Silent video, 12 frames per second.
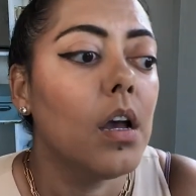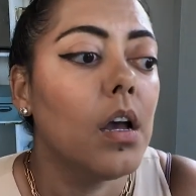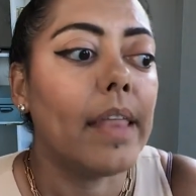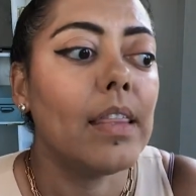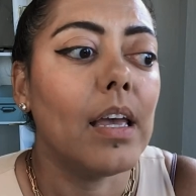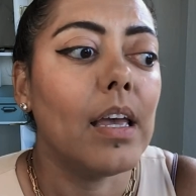
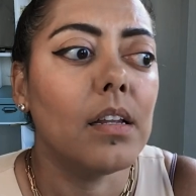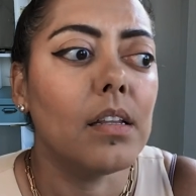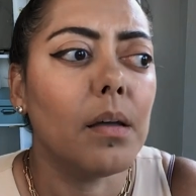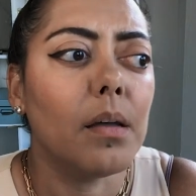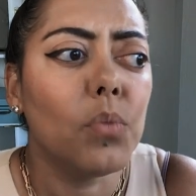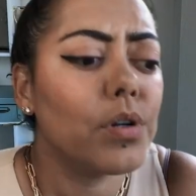And then
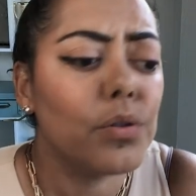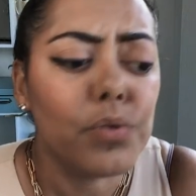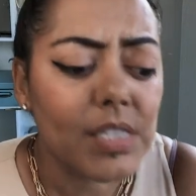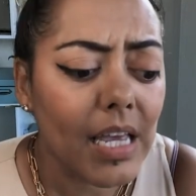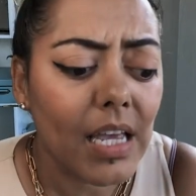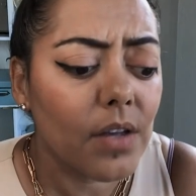the more you
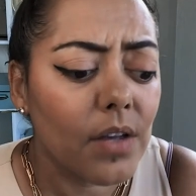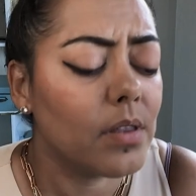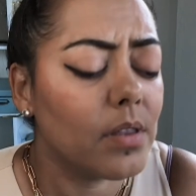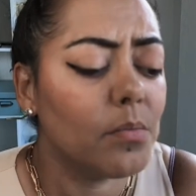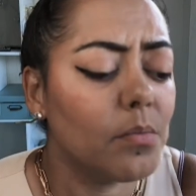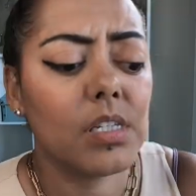save and the
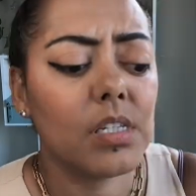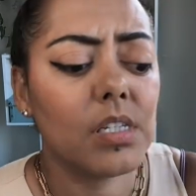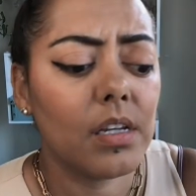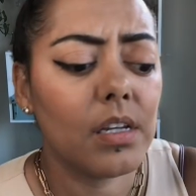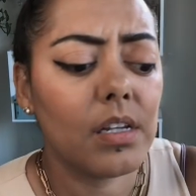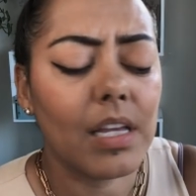more you
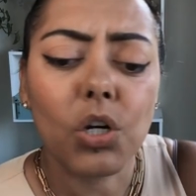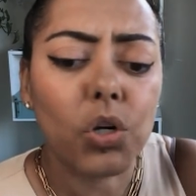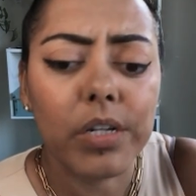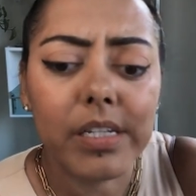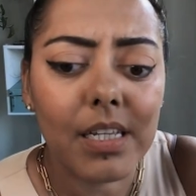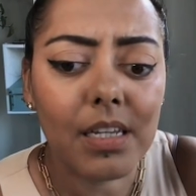see it
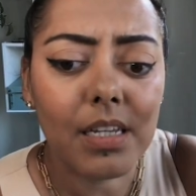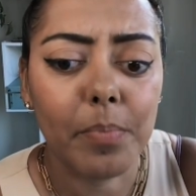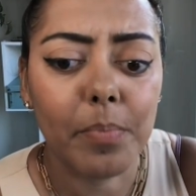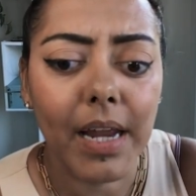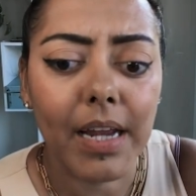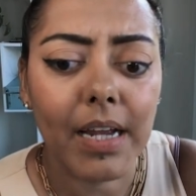increasing in your
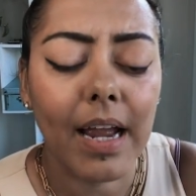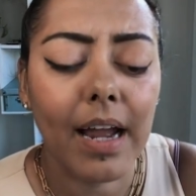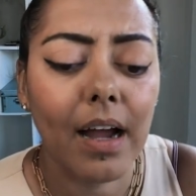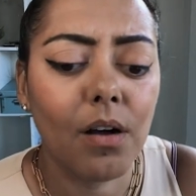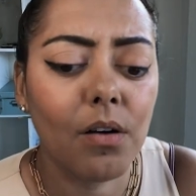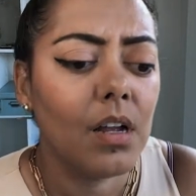bank
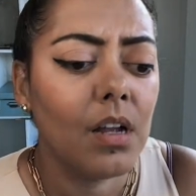account,